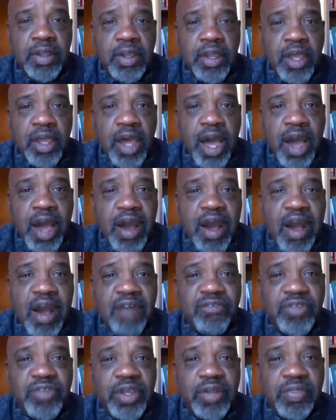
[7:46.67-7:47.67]

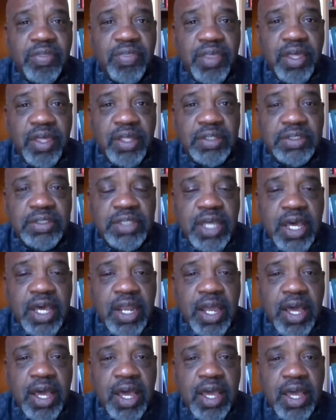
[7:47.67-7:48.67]
I've done things that
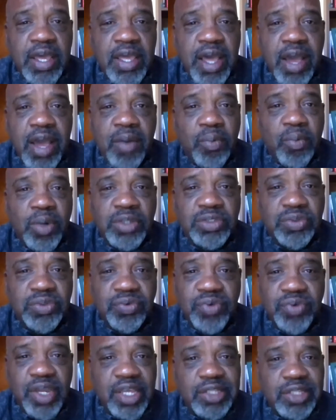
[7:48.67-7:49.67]
I wasn't
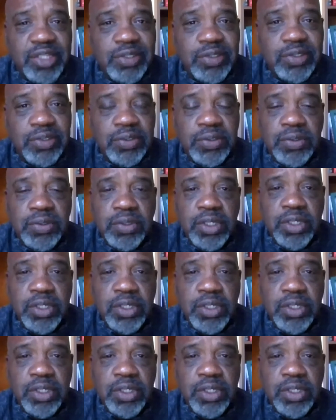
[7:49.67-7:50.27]
raised to do,